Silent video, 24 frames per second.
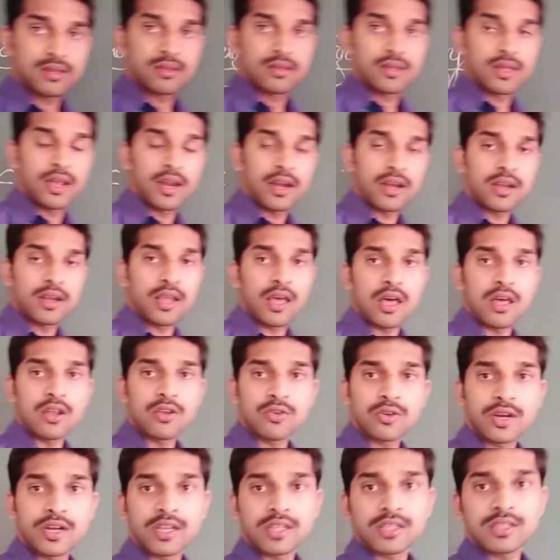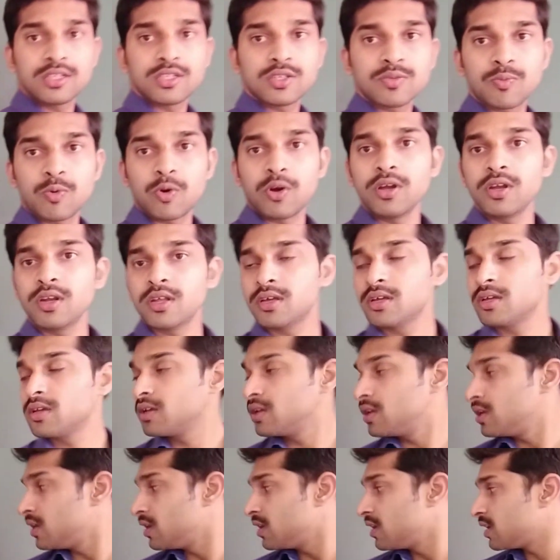Correct? Are you getting this point?
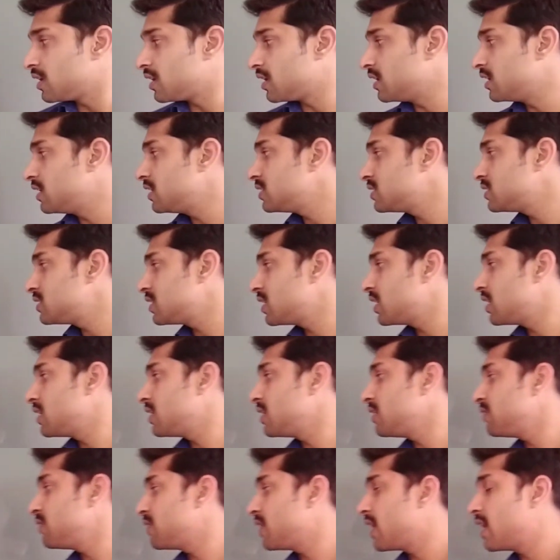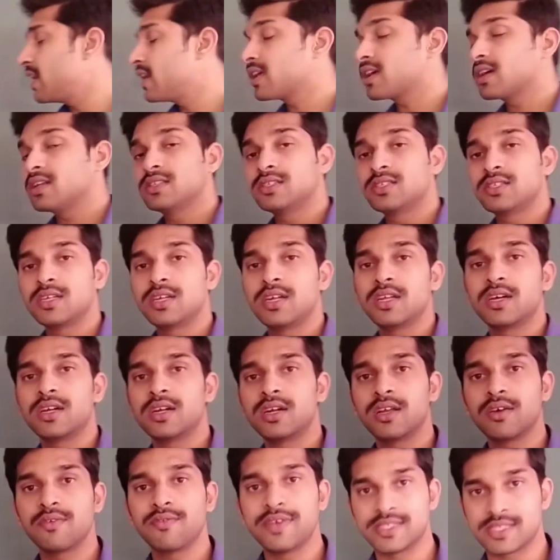Initially we had considered
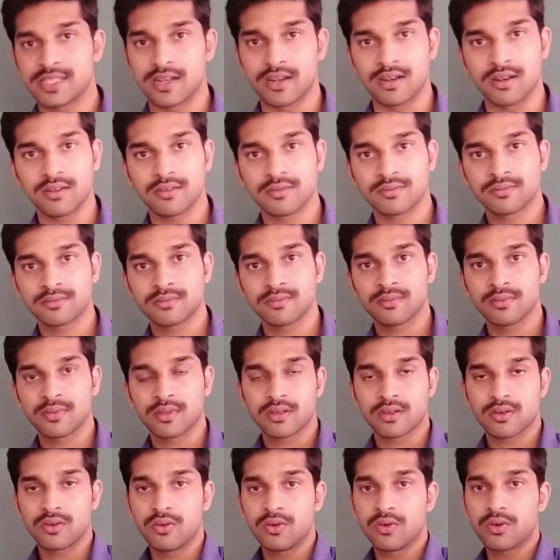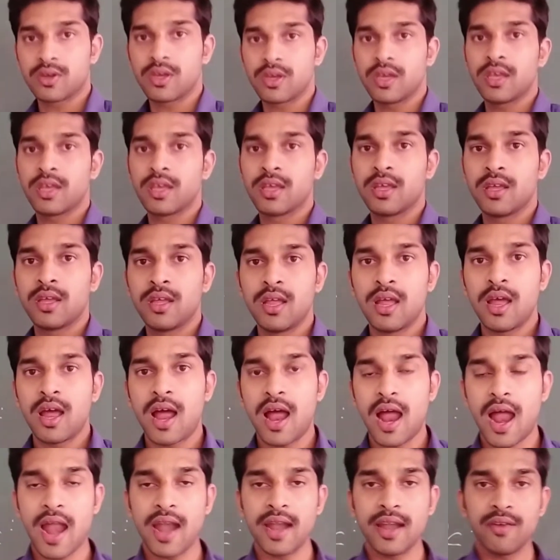a vessel, okay,
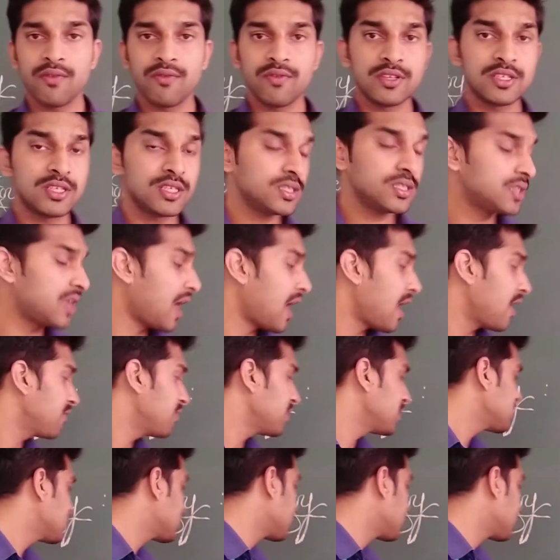and which is having